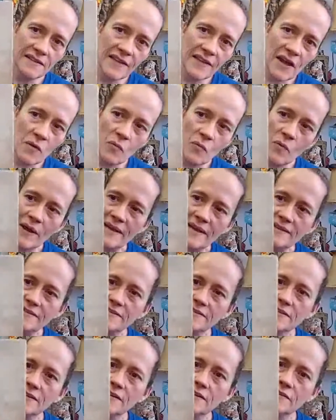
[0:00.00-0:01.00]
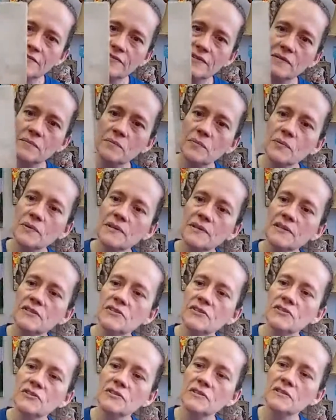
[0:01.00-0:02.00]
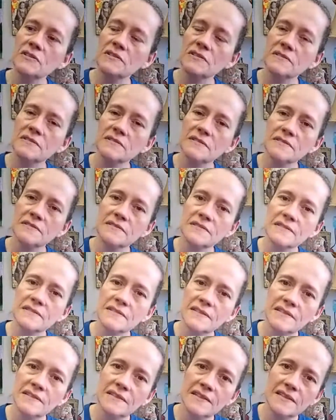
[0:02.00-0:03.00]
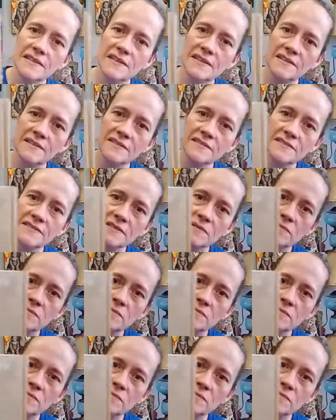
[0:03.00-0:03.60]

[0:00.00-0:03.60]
that white stuff, I'm pretty sure is